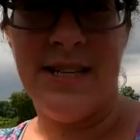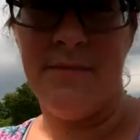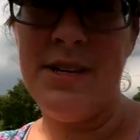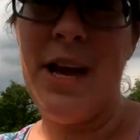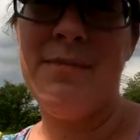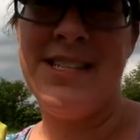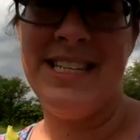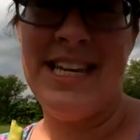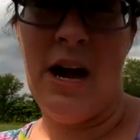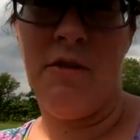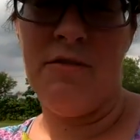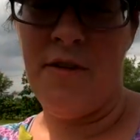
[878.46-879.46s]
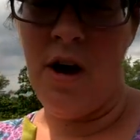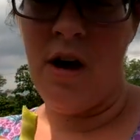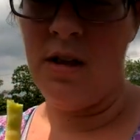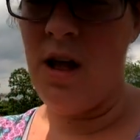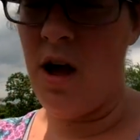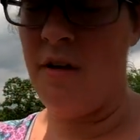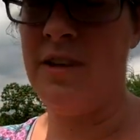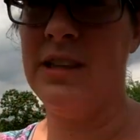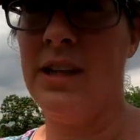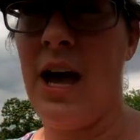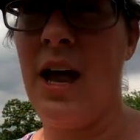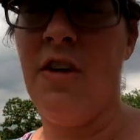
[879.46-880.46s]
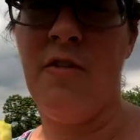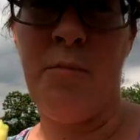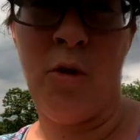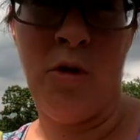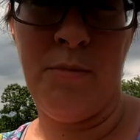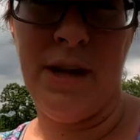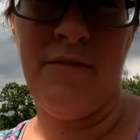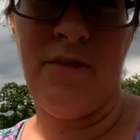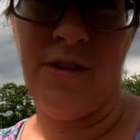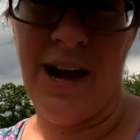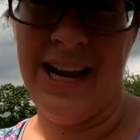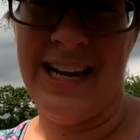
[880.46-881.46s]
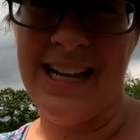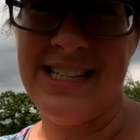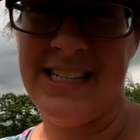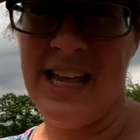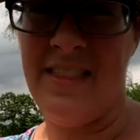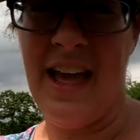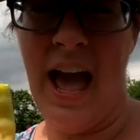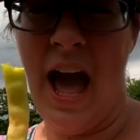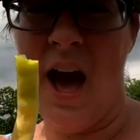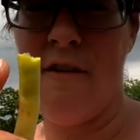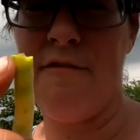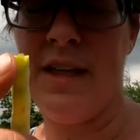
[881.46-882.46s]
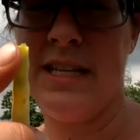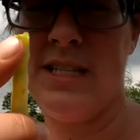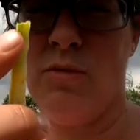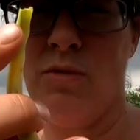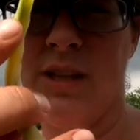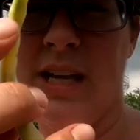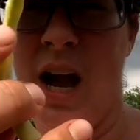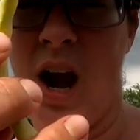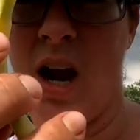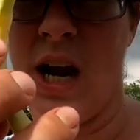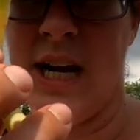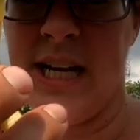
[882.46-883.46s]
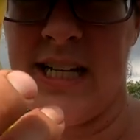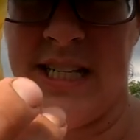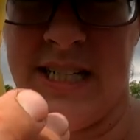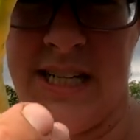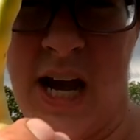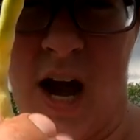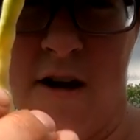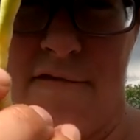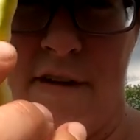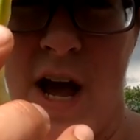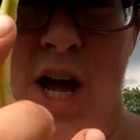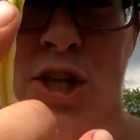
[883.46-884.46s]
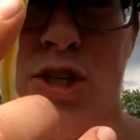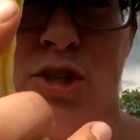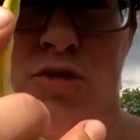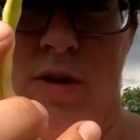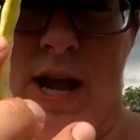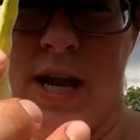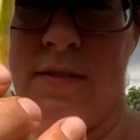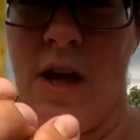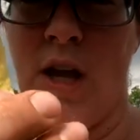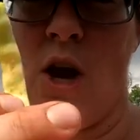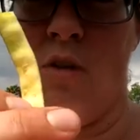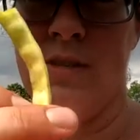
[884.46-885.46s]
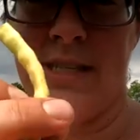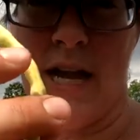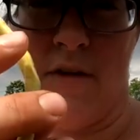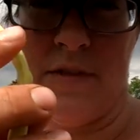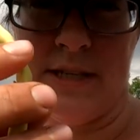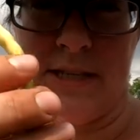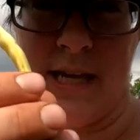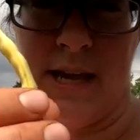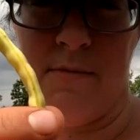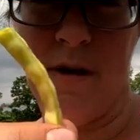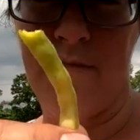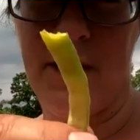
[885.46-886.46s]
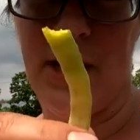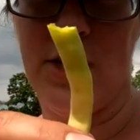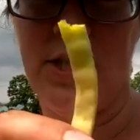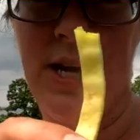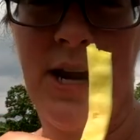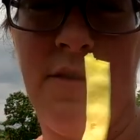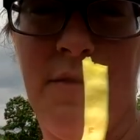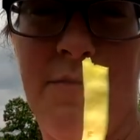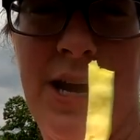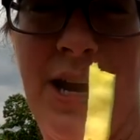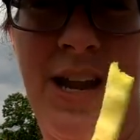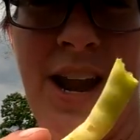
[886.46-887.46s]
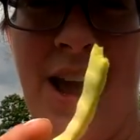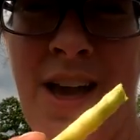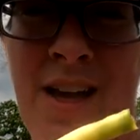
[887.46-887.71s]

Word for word: Sometimes the downfall of a lot of pole bean varieties is that they have this really hard, tough string that goes down the seam of each side of the bean